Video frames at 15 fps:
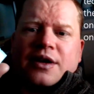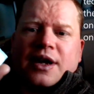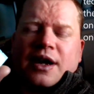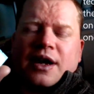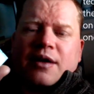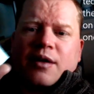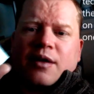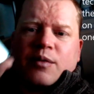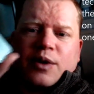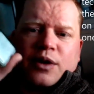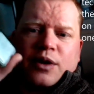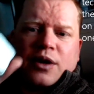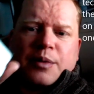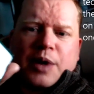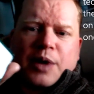Now I
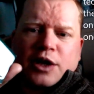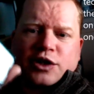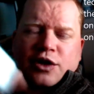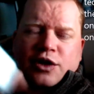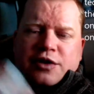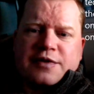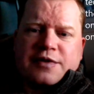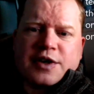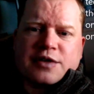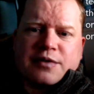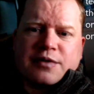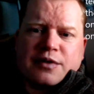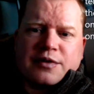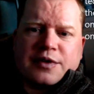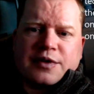will apologise first
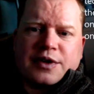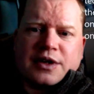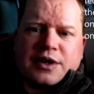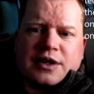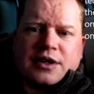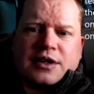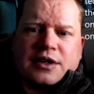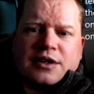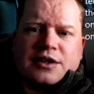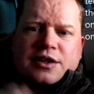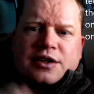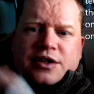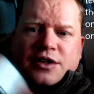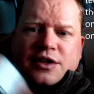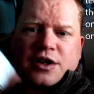of all for the,
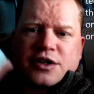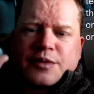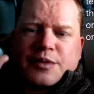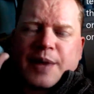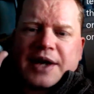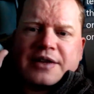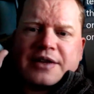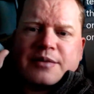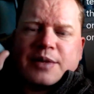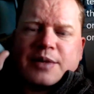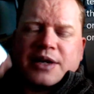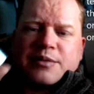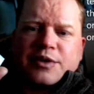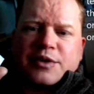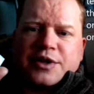it's not so bad at the
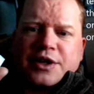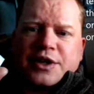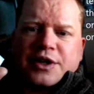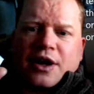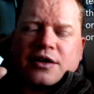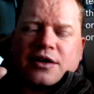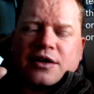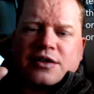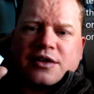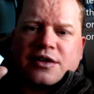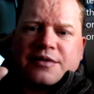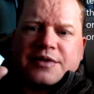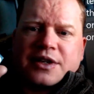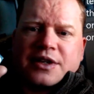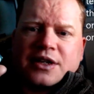minute, but the darkness
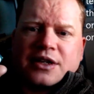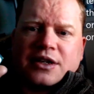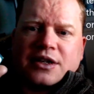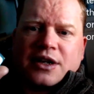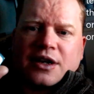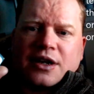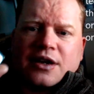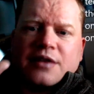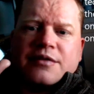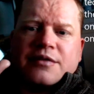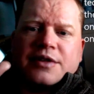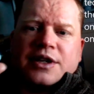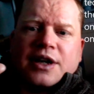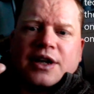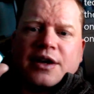of the uh,
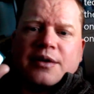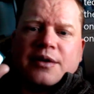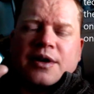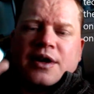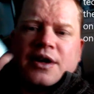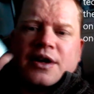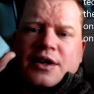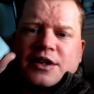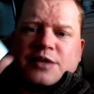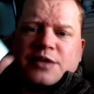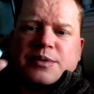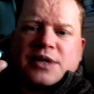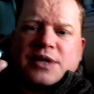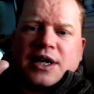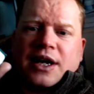video. This
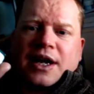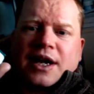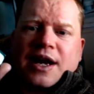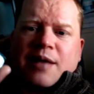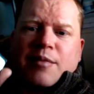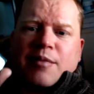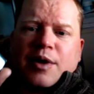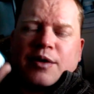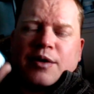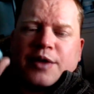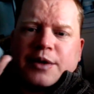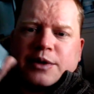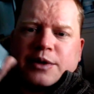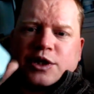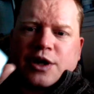particular camera,
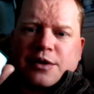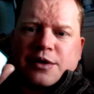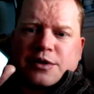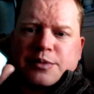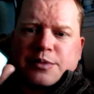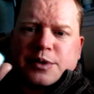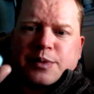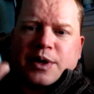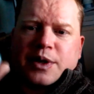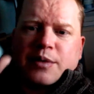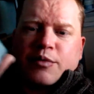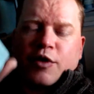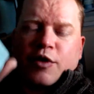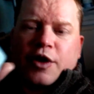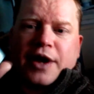although it shows up as being
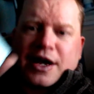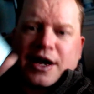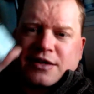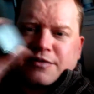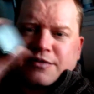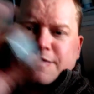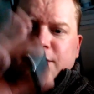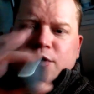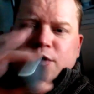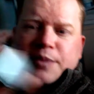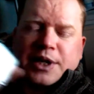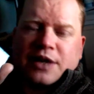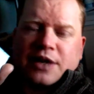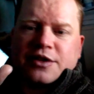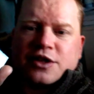bright as I'm
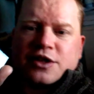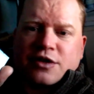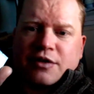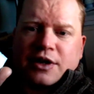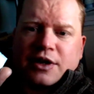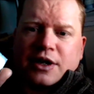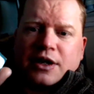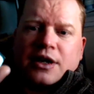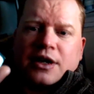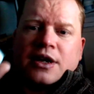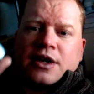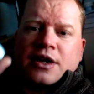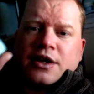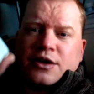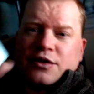filming on the screen,
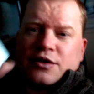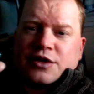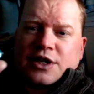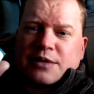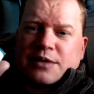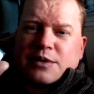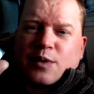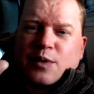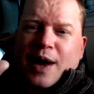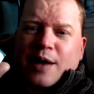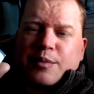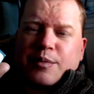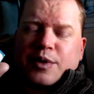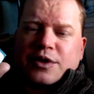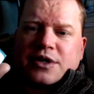does seem to
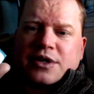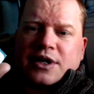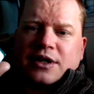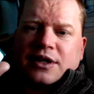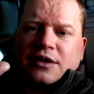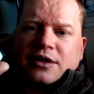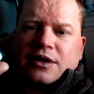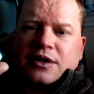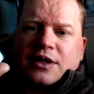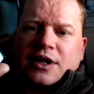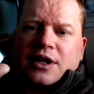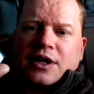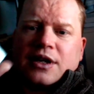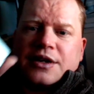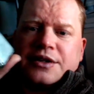output a little
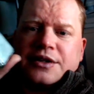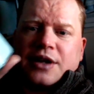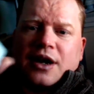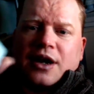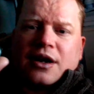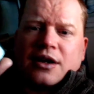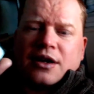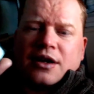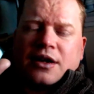uh, dark.